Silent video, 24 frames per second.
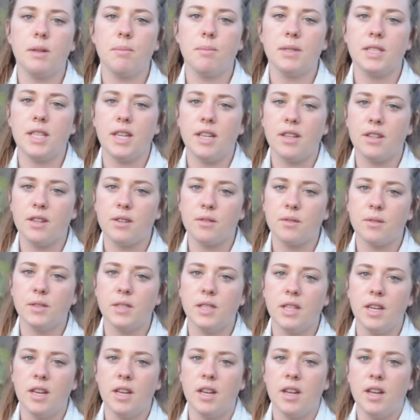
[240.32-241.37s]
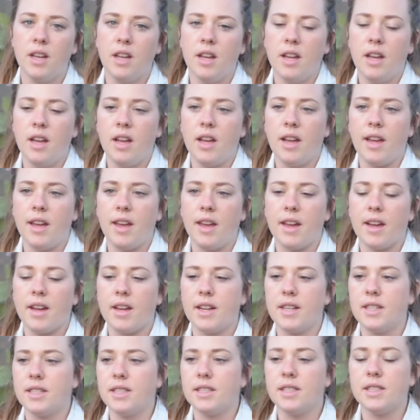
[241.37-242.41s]
potatoes
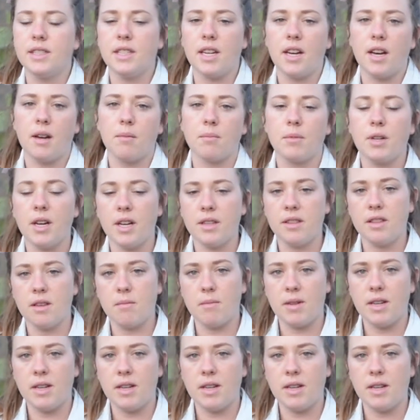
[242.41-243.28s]
and cut them in